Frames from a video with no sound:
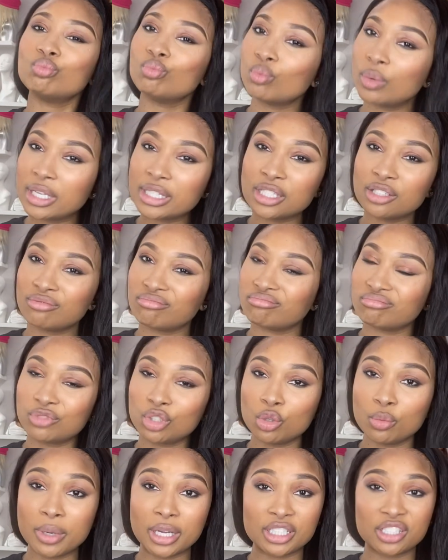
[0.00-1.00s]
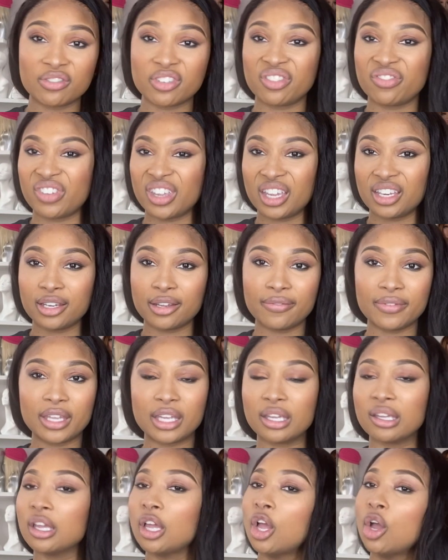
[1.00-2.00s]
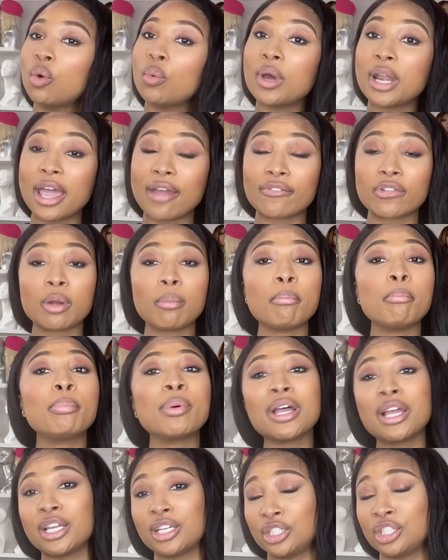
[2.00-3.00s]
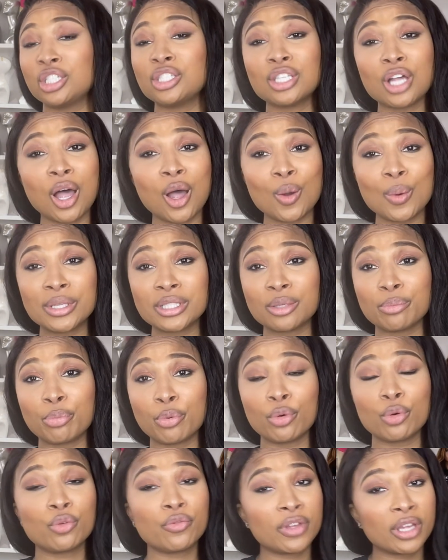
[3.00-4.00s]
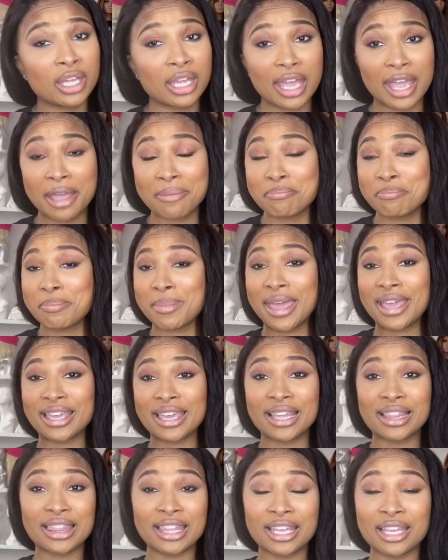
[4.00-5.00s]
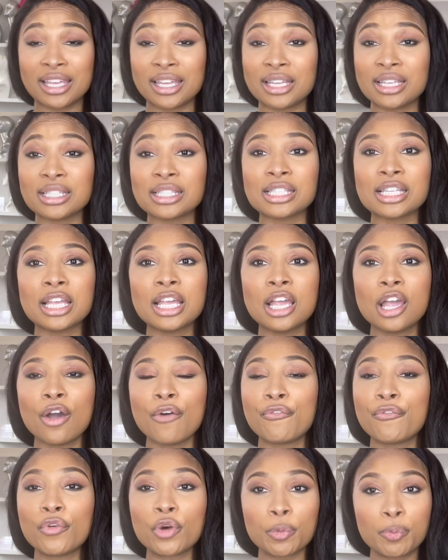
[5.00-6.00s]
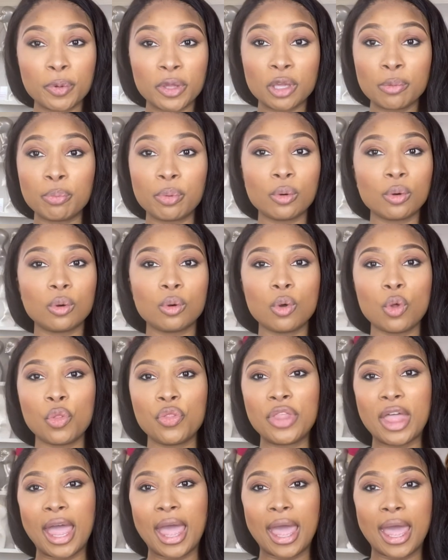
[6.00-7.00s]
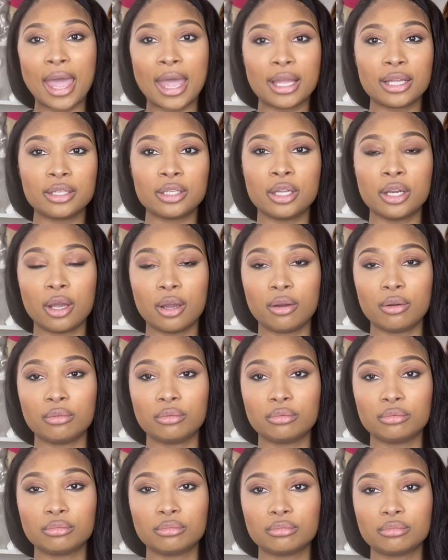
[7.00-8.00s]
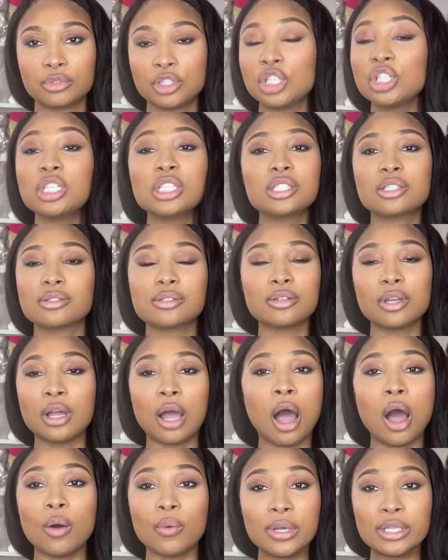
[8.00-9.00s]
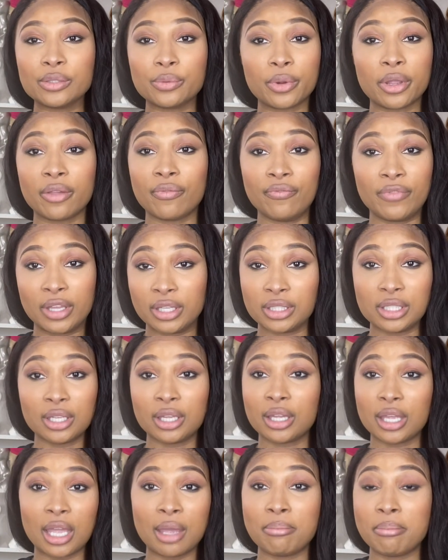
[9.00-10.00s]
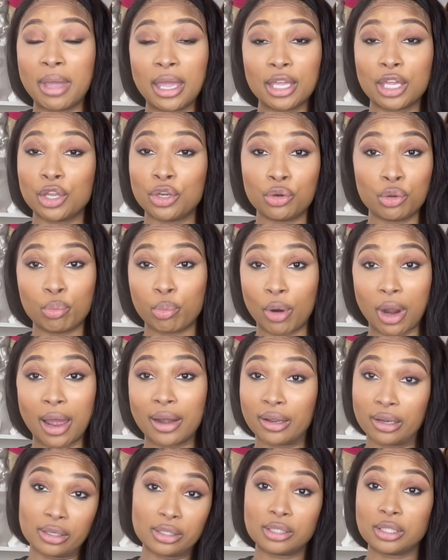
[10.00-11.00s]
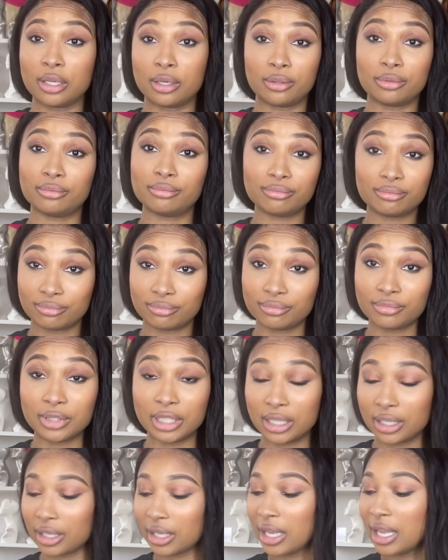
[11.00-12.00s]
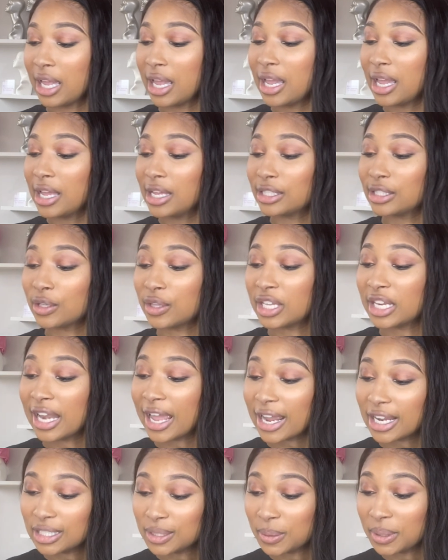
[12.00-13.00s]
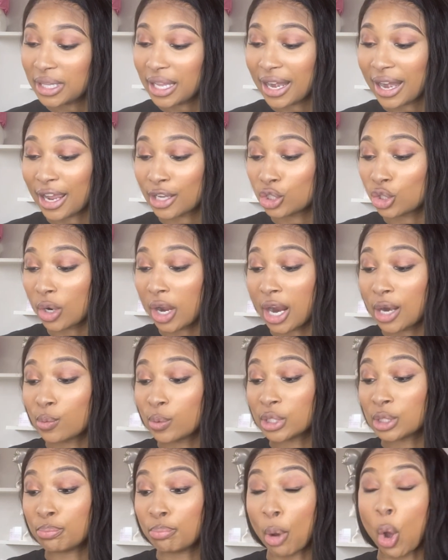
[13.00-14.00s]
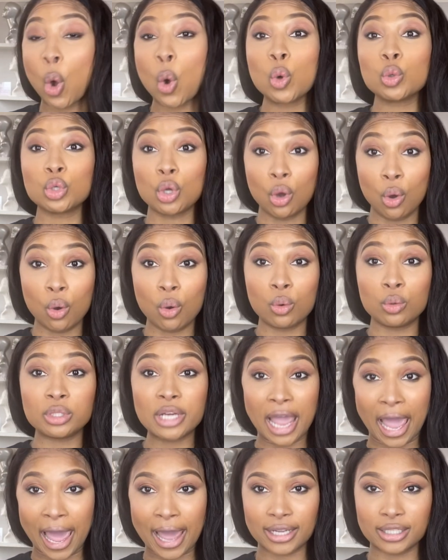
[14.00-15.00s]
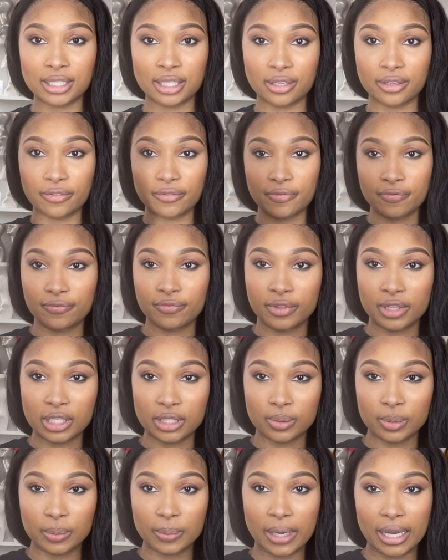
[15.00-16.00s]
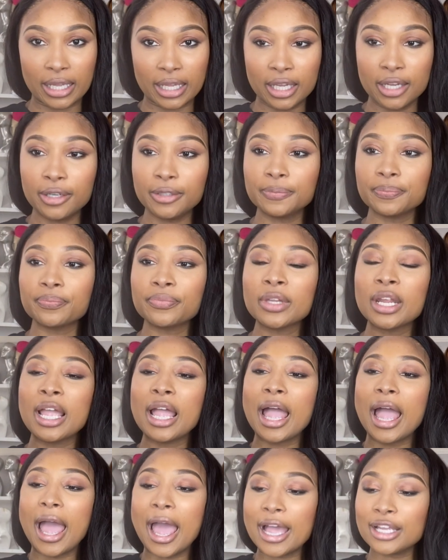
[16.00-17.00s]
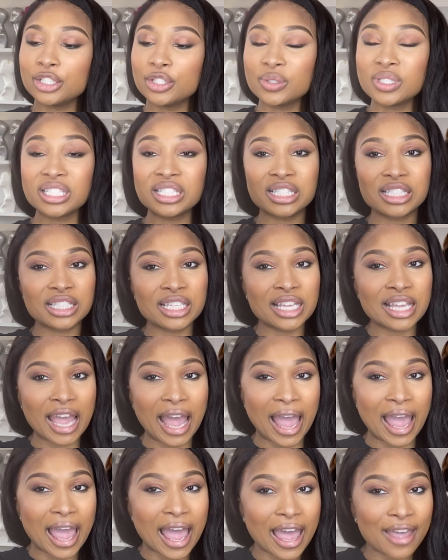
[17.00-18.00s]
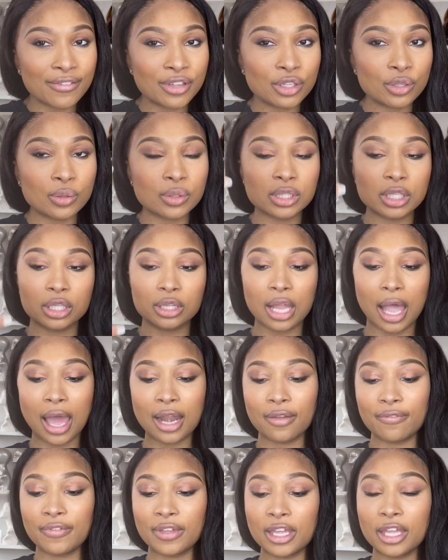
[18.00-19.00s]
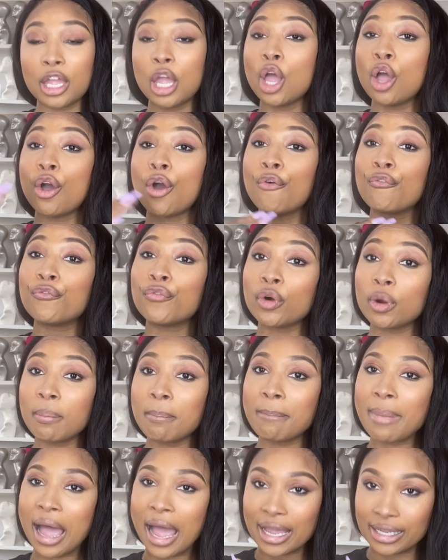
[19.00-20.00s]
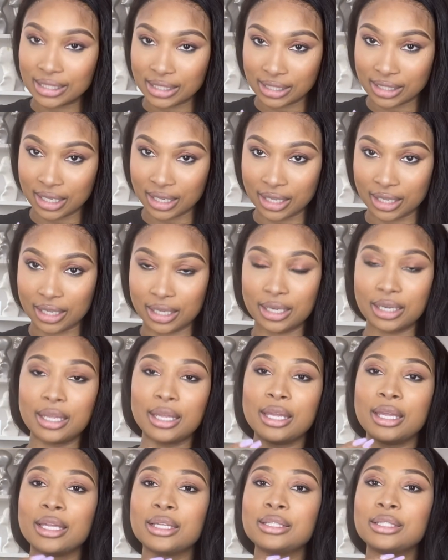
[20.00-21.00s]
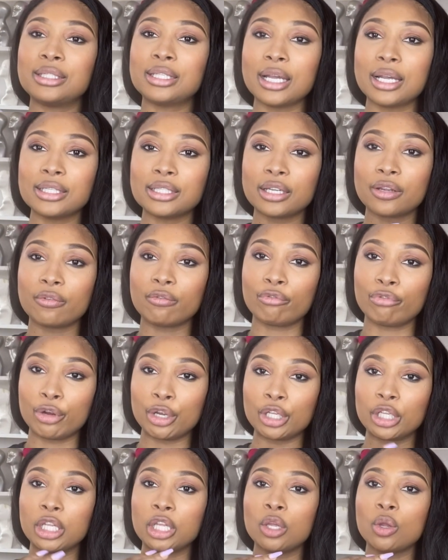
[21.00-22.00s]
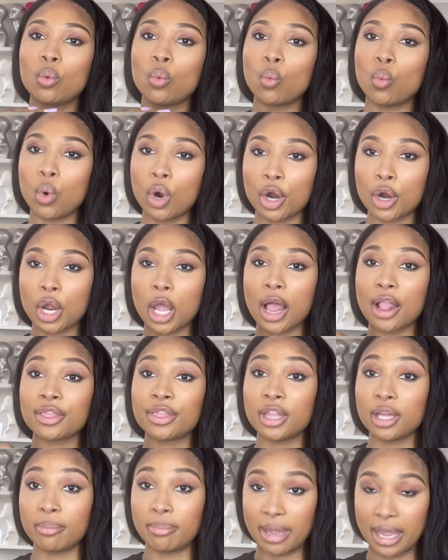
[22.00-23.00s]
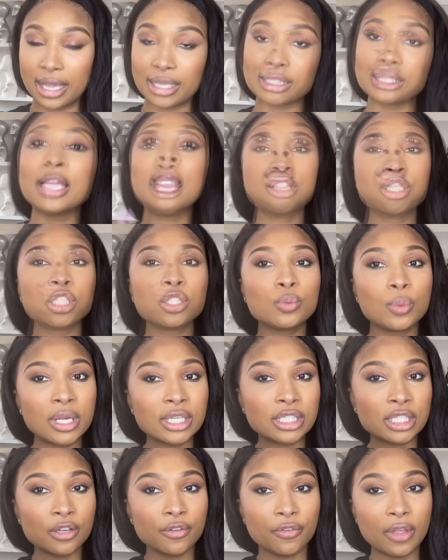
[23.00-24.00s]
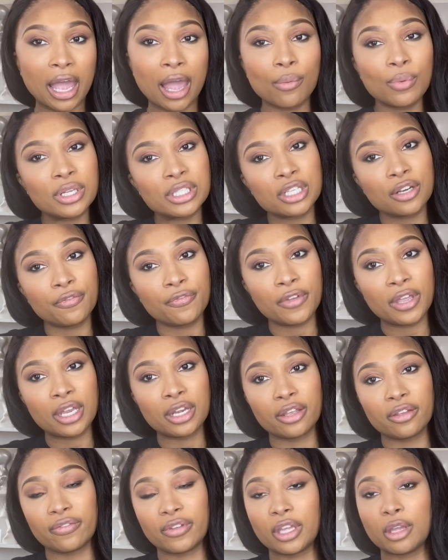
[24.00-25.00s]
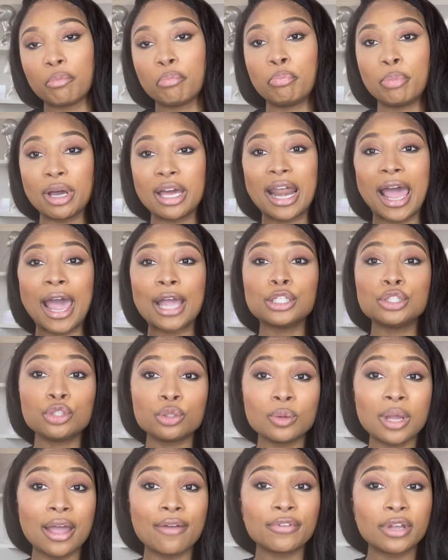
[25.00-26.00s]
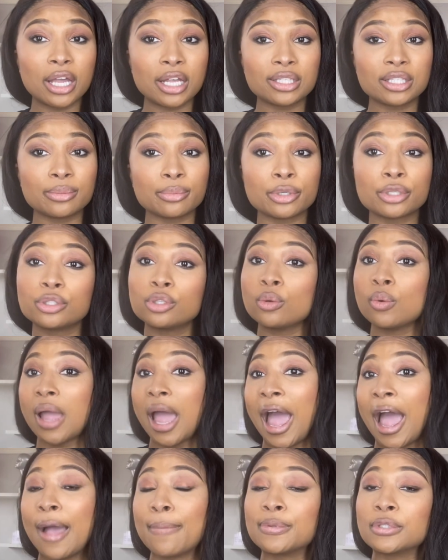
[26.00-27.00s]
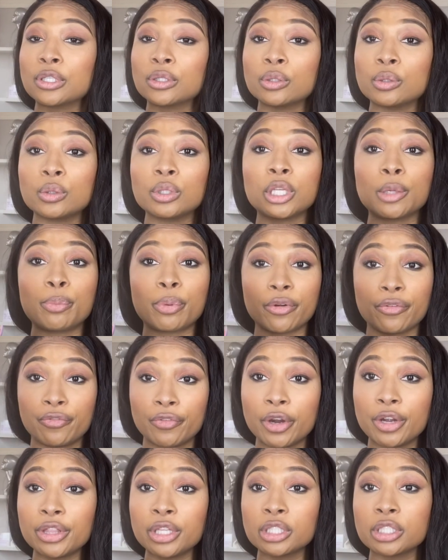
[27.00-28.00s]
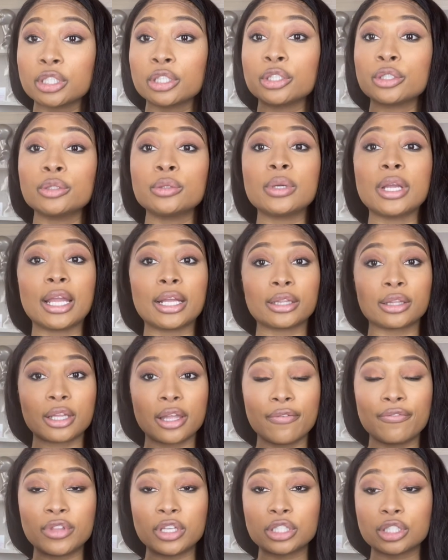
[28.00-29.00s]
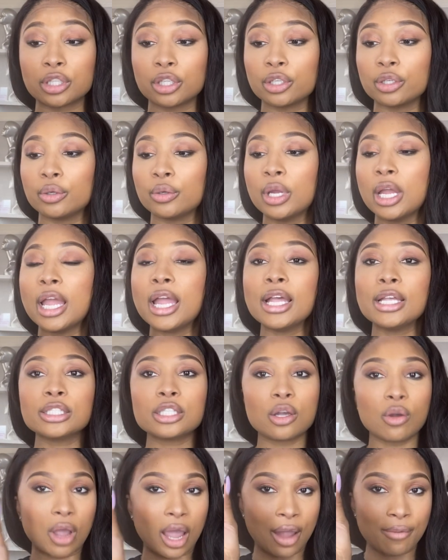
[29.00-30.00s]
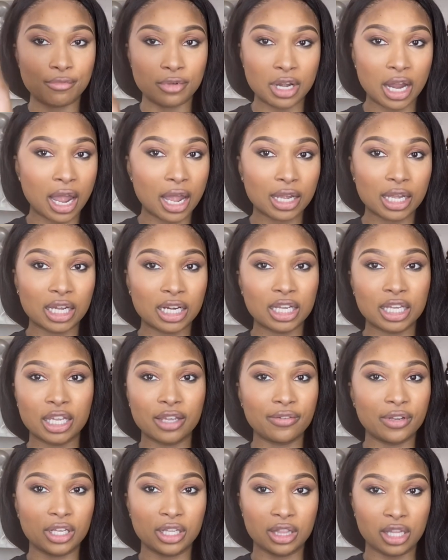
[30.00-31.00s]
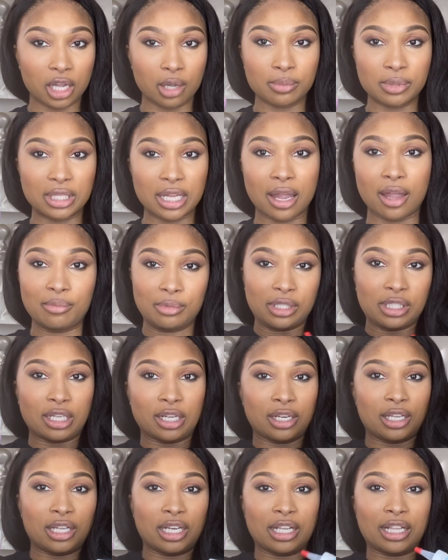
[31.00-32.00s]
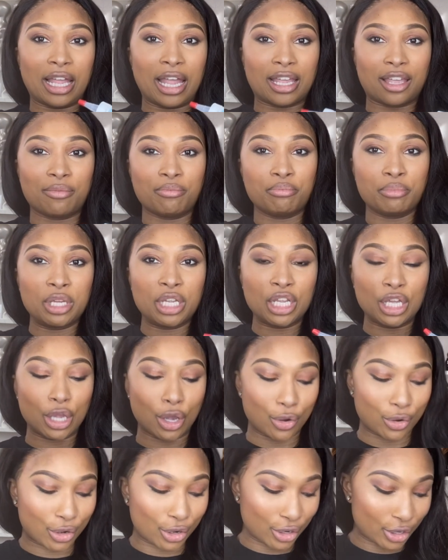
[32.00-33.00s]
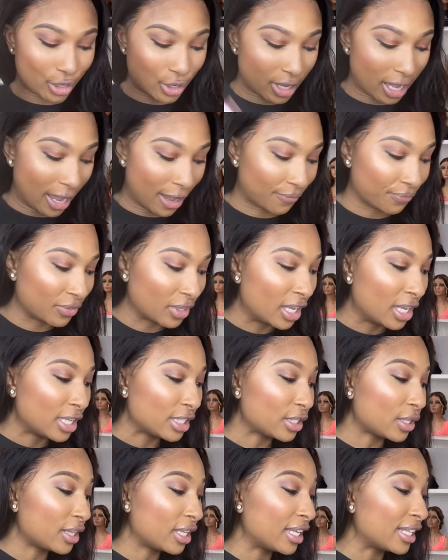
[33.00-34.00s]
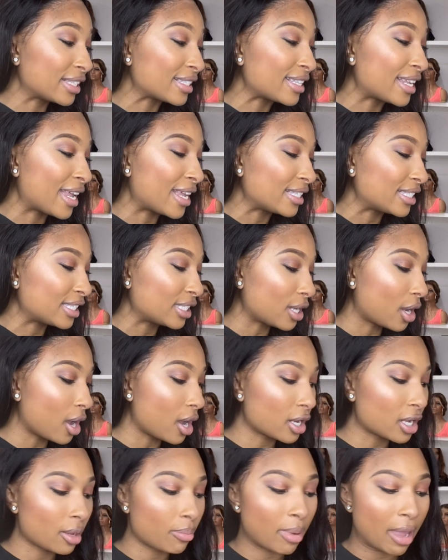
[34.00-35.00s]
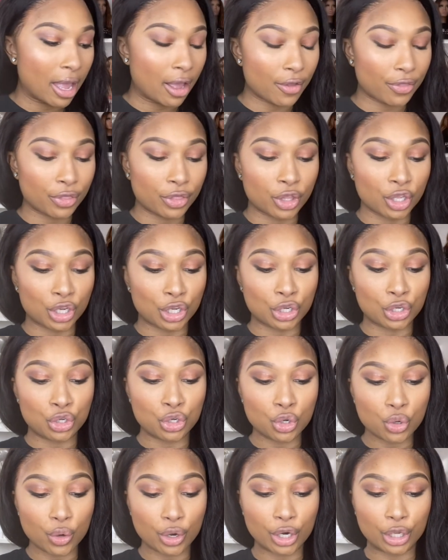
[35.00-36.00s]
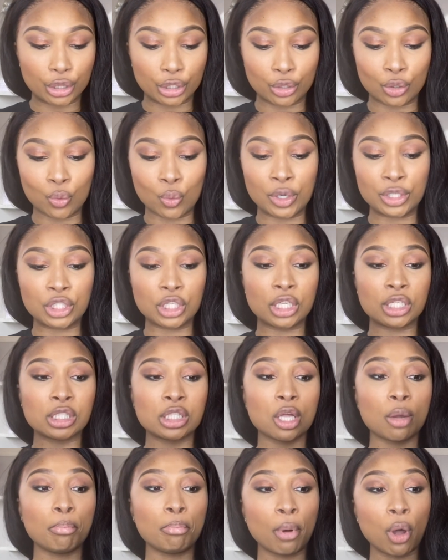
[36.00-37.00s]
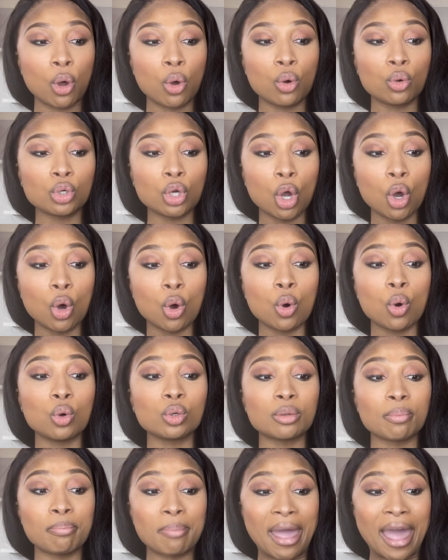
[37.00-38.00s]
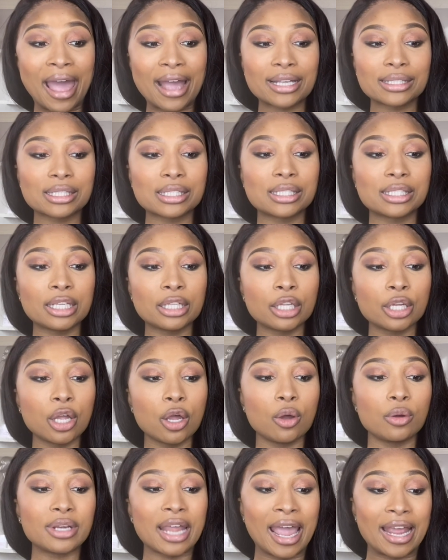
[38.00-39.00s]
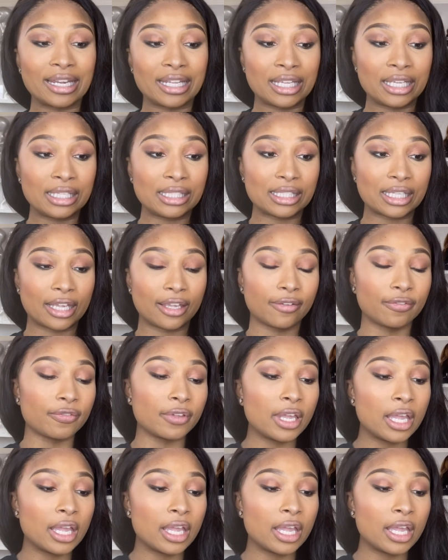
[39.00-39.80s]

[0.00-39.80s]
Wasn't too much of a fan of it, whatever. But she's always improving and making things for people that, you know, she's just always reinventing and making new products. So look. So the next one that I tried was Bold Hold Active. This one right here. As you can see, I haven't used a lot of it. For my skin, it doesn't really work the best. It just I wasn't a fan of it. But I do have customers who absolutely prefer this glue and love this glue. So I'm not gonna give it a thumbs down. I'm just gonna give it like a mediocre. Okay, so then let's talk about the newer glue, which is the Bold Hold Max Silicone Adhesive.